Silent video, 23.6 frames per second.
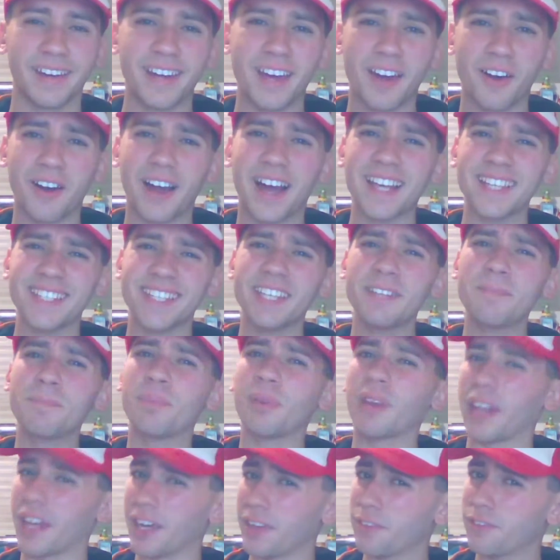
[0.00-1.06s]
Now I
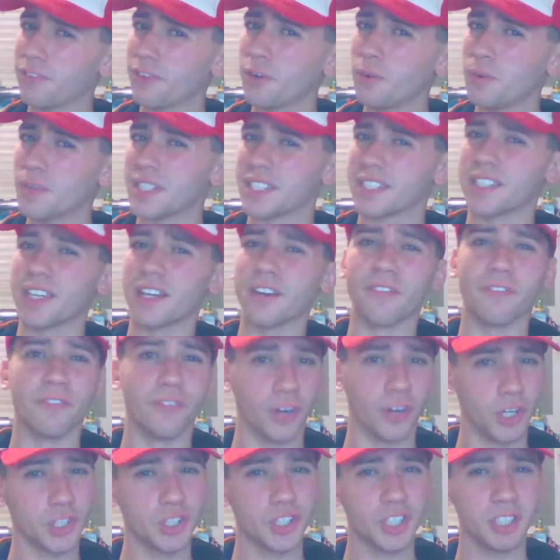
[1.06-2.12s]
said playthrough instead of
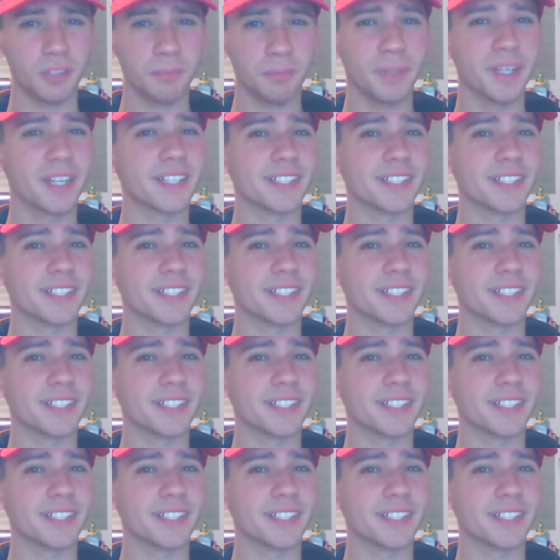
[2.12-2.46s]
version